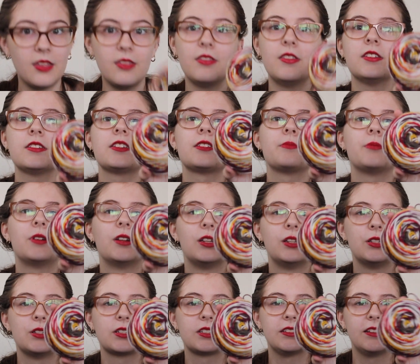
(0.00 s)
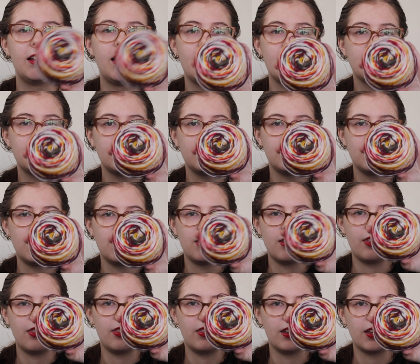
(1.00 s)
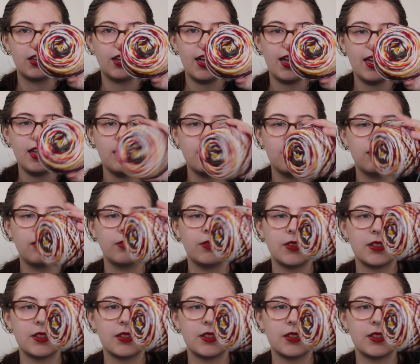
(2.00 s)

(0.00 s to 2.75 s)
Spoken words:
This is what it looks like in the cake.